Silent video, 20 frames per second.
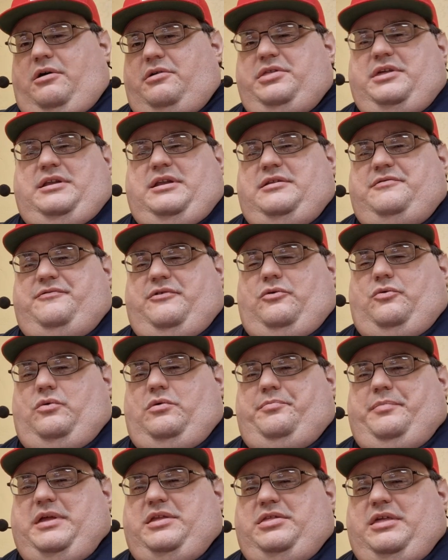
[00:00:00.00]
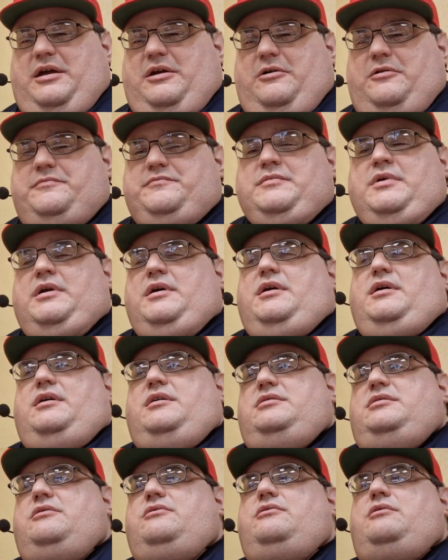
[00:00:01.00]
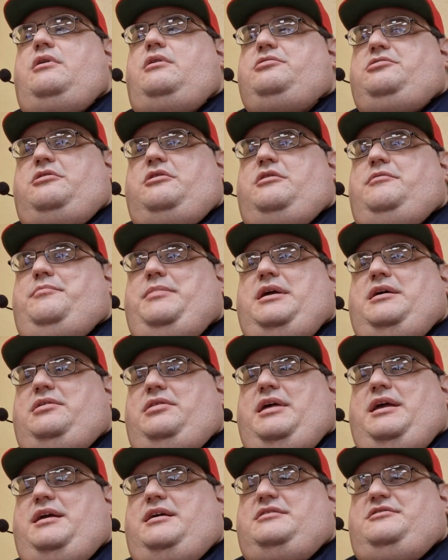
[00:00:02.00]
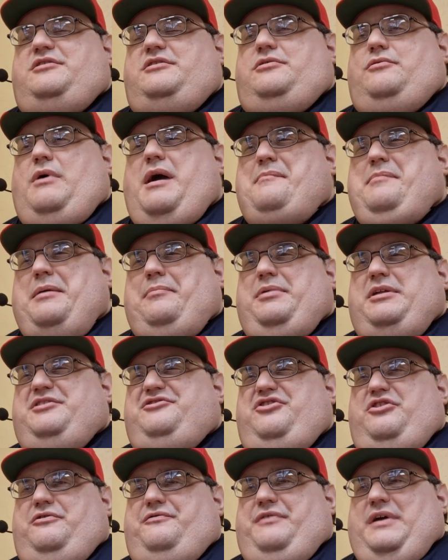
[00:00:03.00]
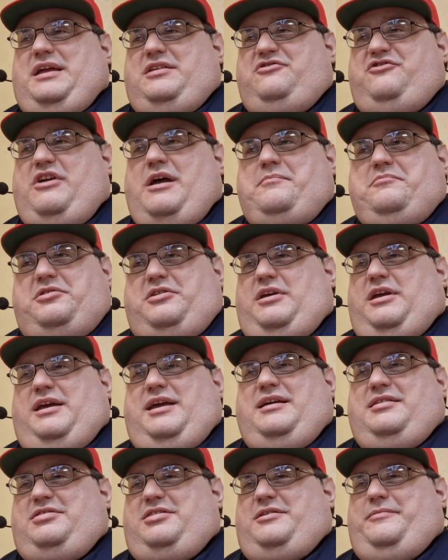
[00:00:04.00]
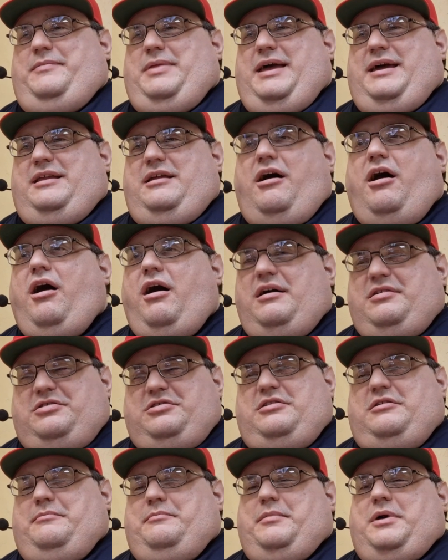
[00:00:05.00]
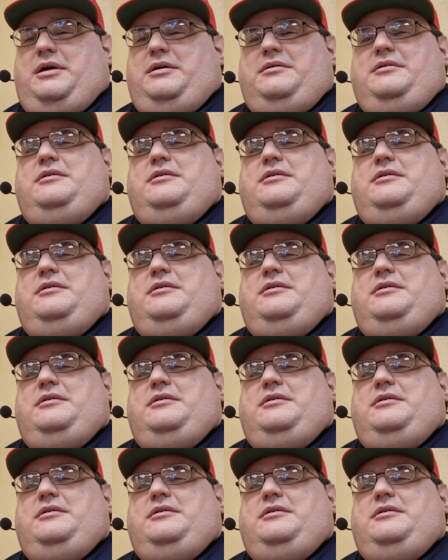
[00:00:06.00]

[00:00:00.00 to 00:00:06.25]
All that info will be there. There's also going to be a link to the Robbie P2 fan shop, so you can get some of that awesome